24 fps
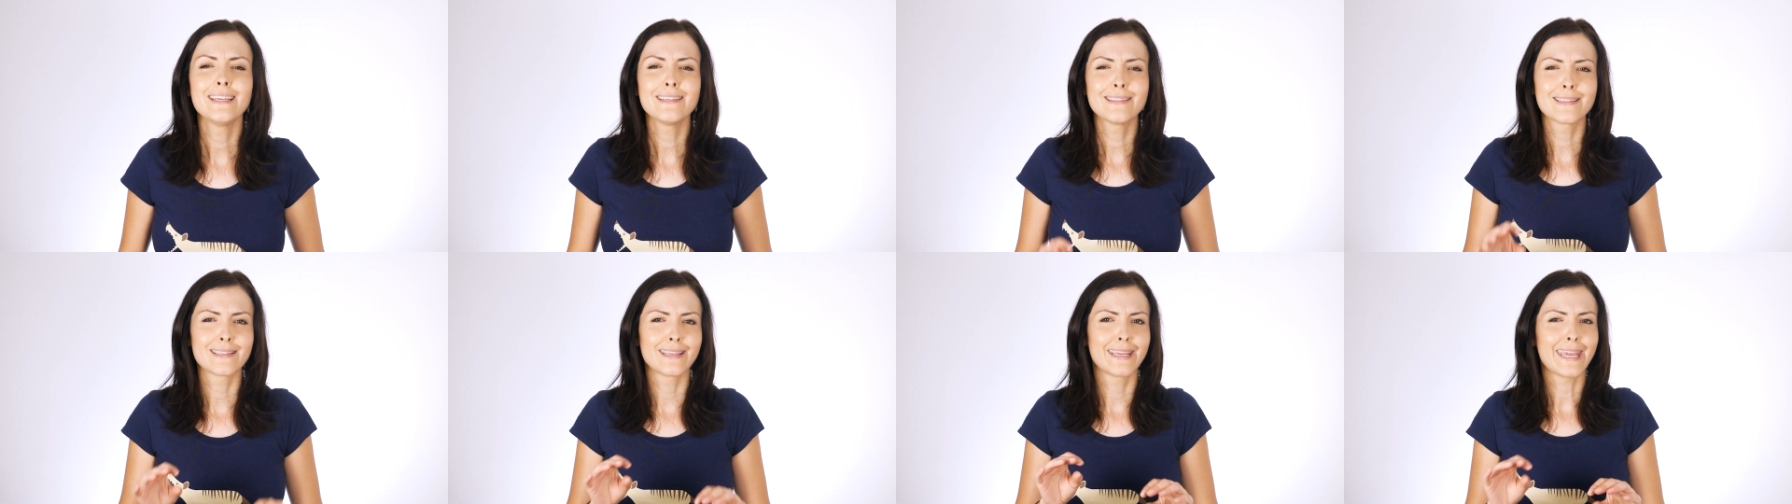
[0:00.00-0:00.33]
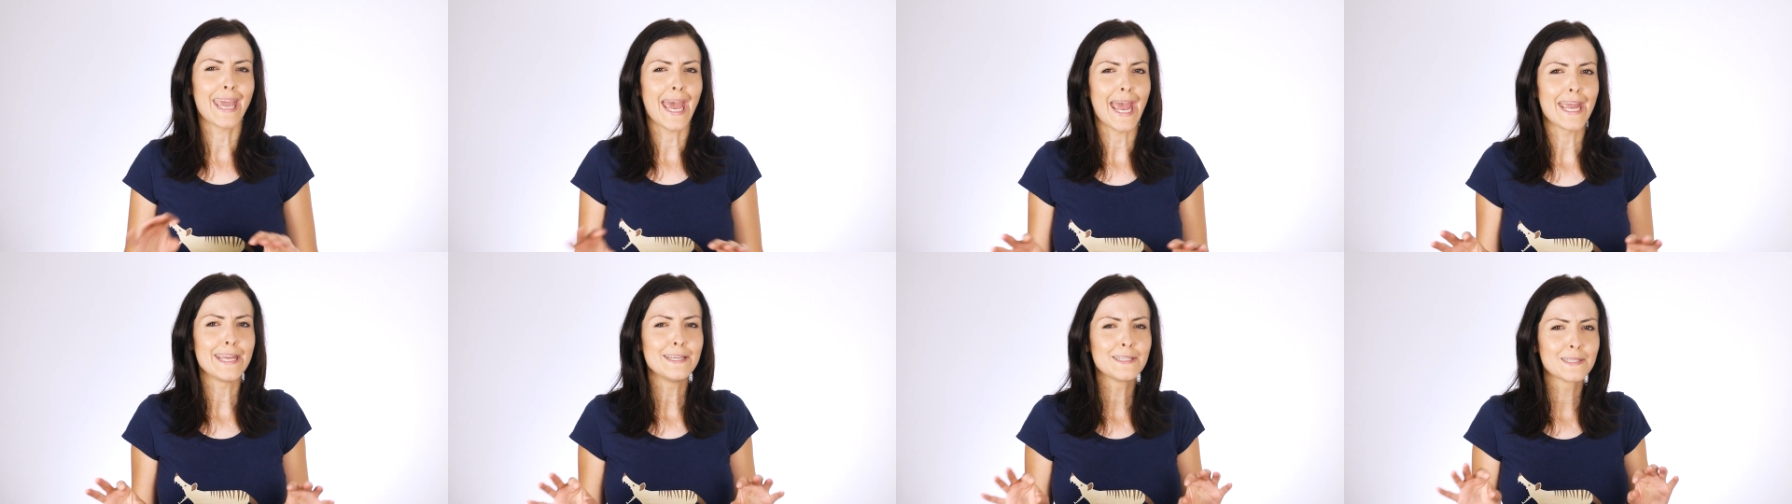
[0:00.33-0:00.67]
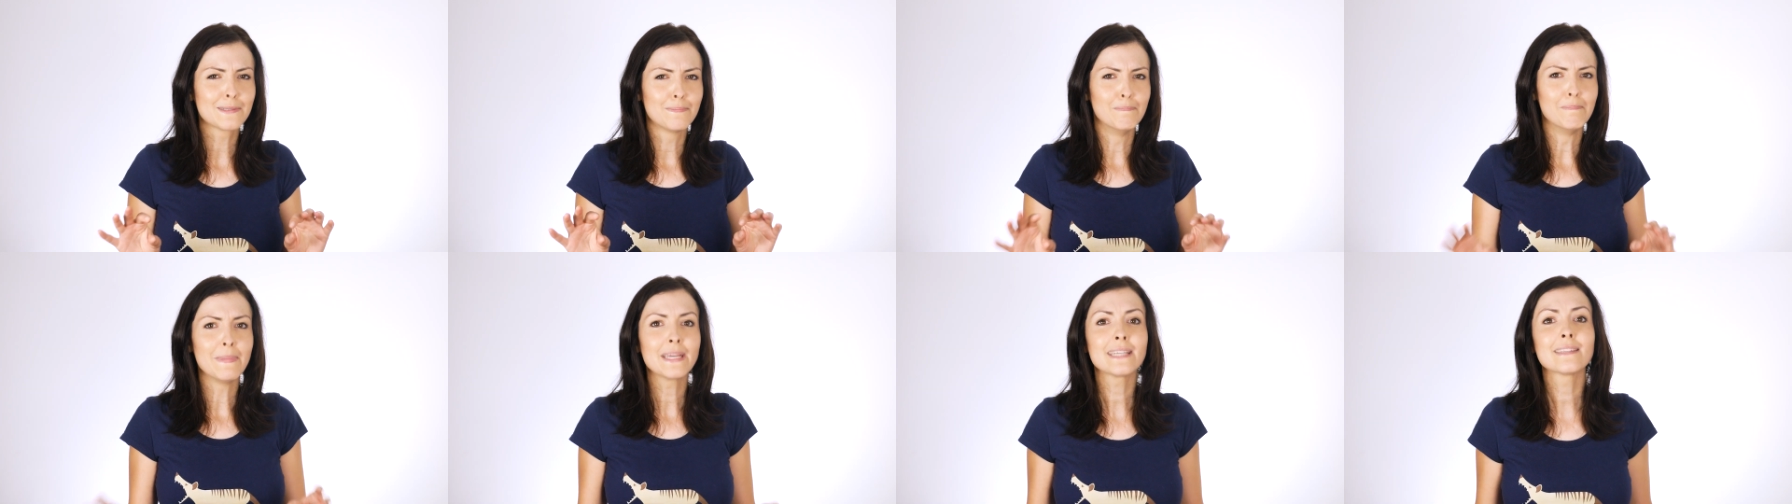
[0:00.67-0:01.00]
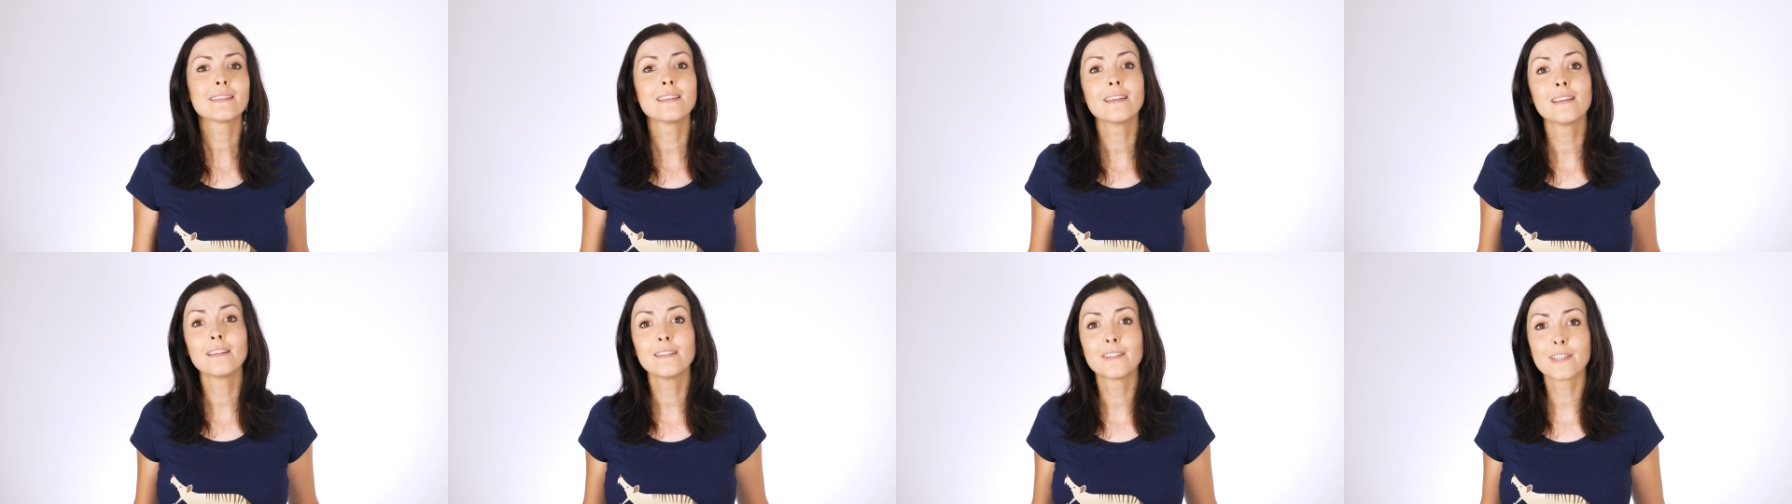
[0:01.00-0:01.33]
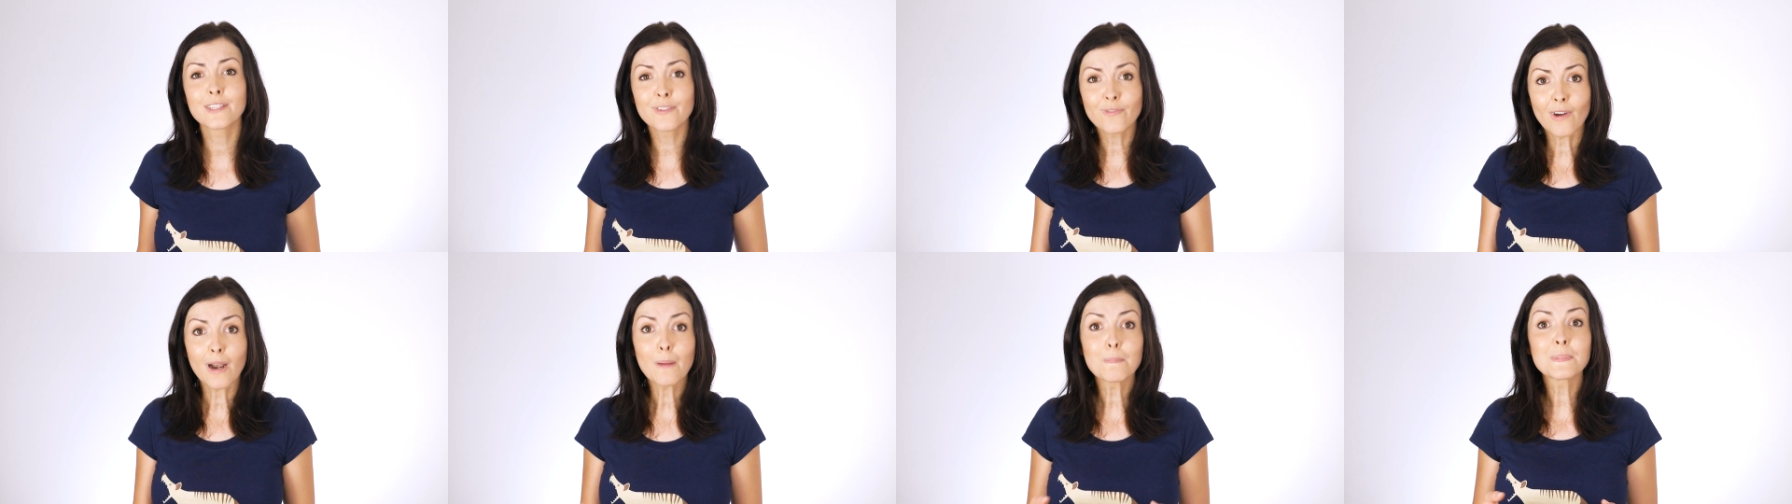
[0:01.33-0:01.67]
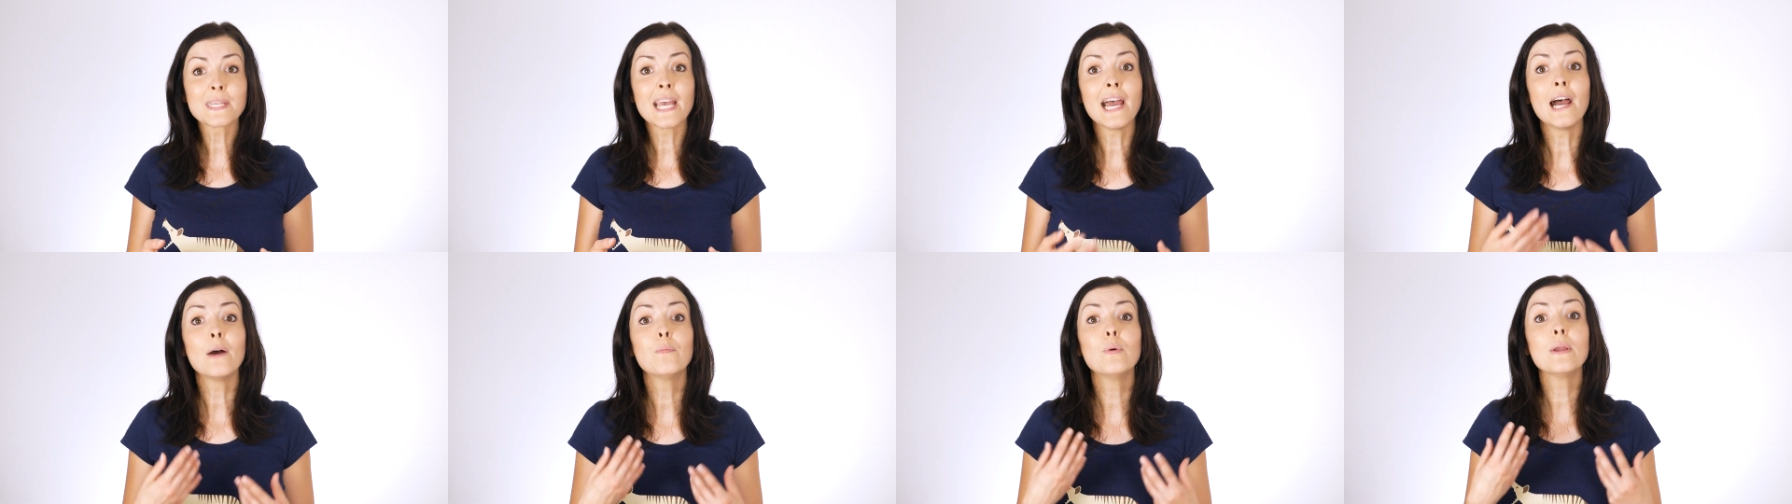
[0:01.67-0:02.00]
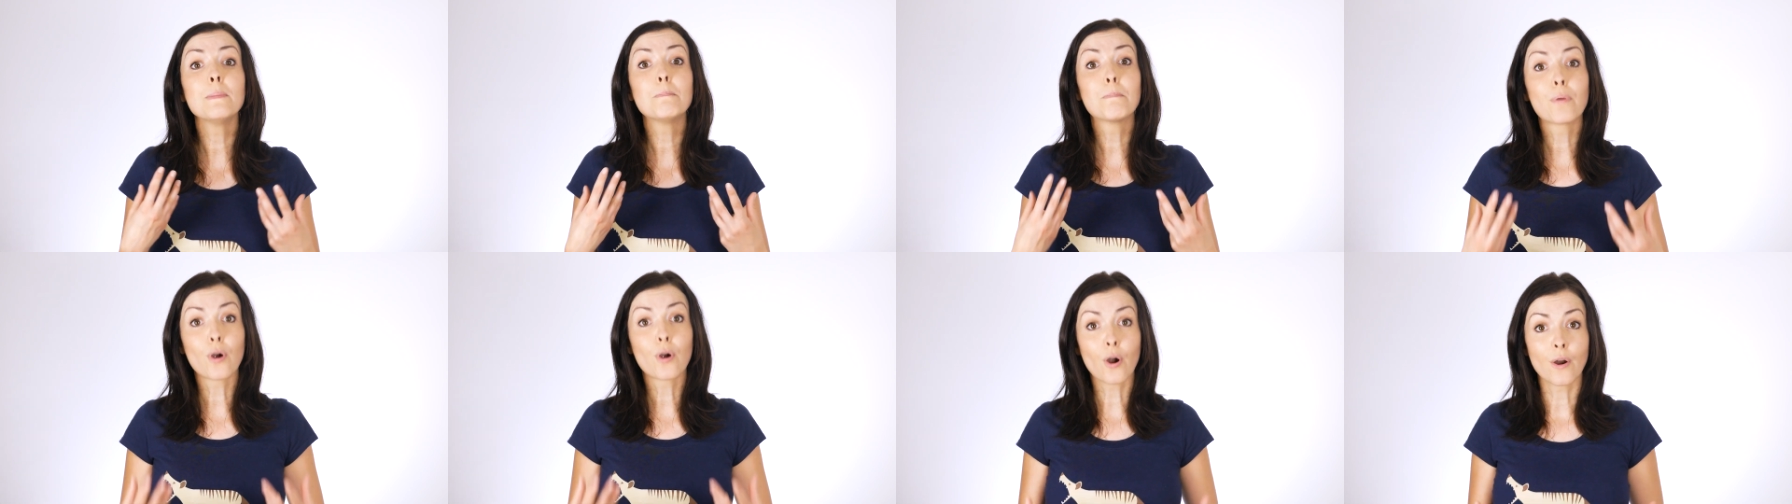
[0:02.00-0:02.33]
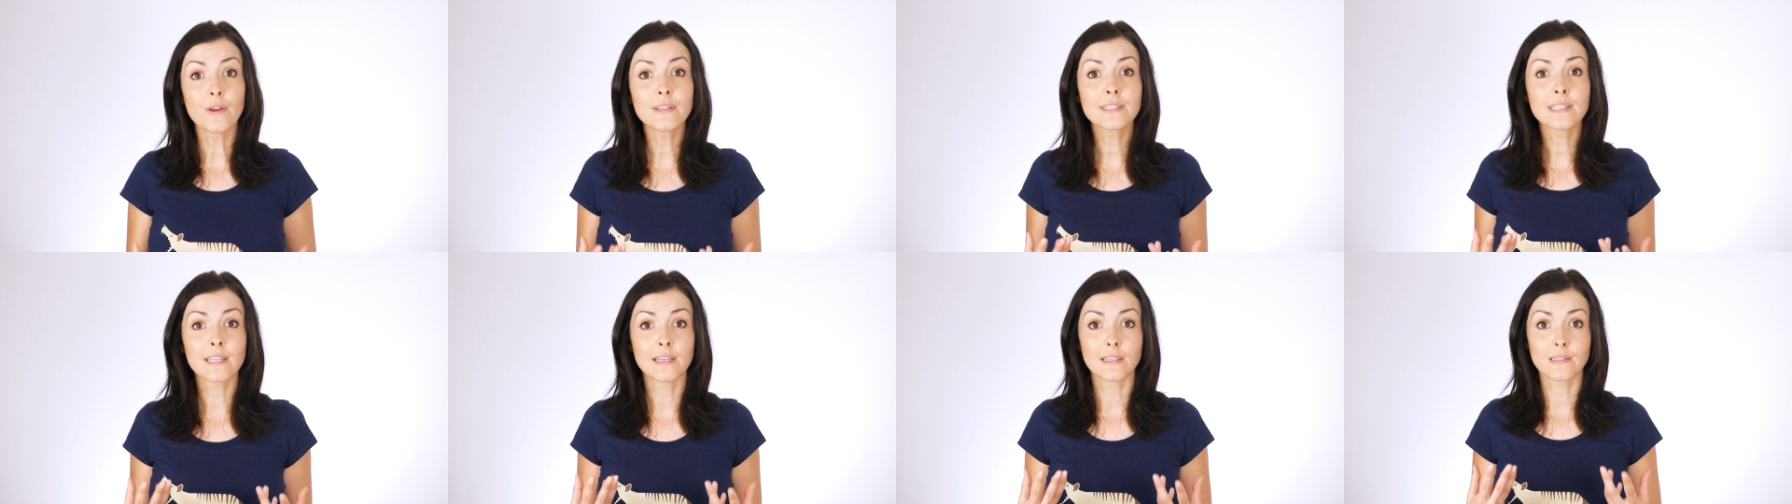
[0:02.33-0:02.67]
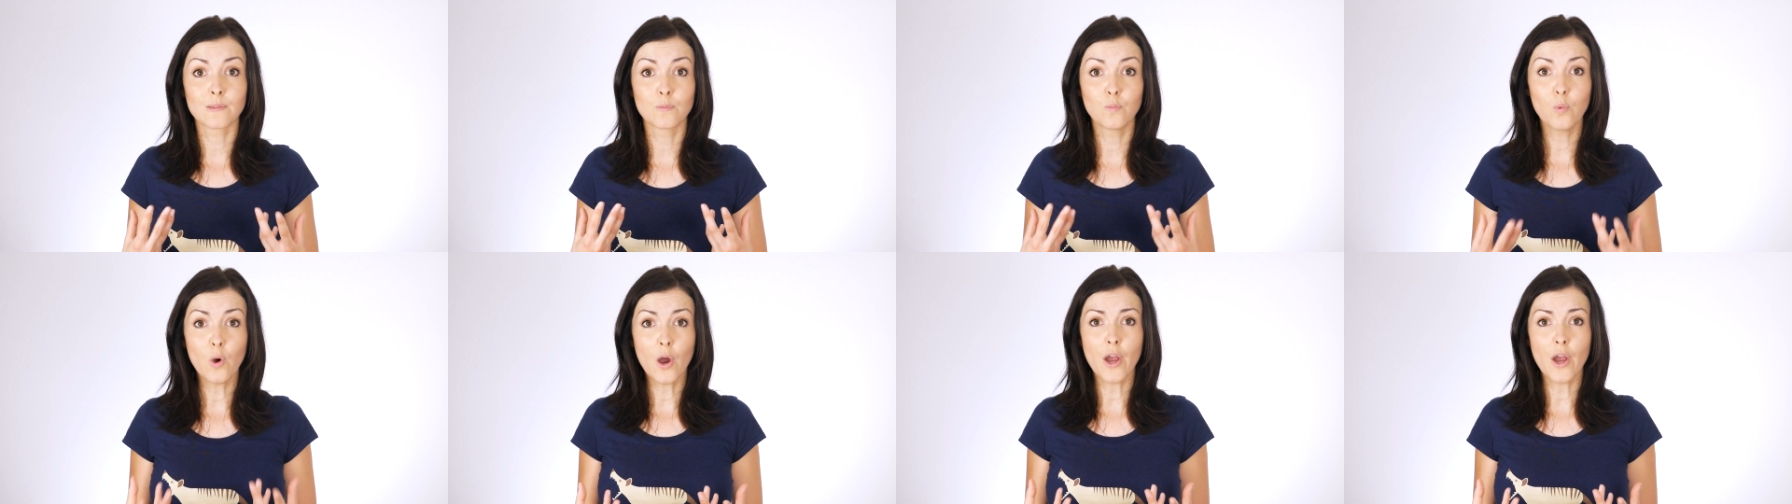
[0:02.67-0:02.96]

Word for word: This case mixing disrupts how we process